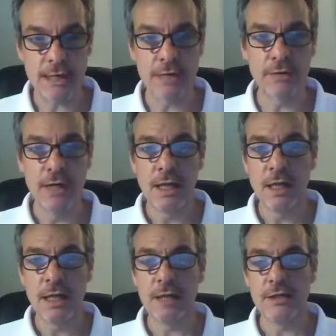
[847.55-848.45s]
So
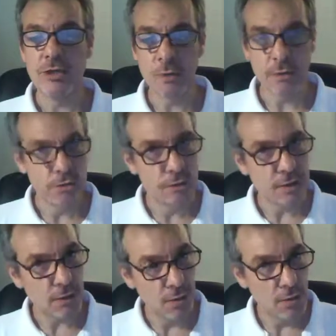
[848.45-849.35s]
you want to look at
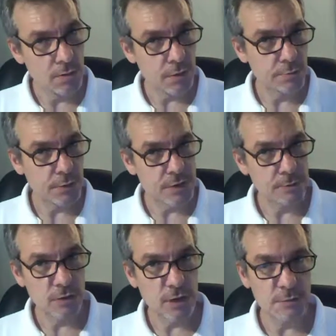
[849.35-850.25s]
all the
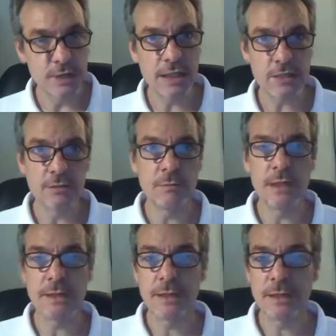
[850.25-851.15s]
possible communication
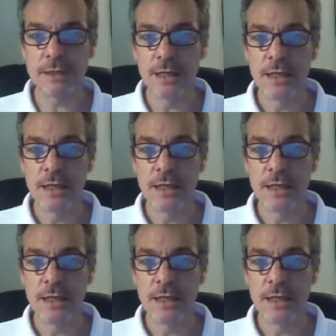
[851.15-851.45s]
methods,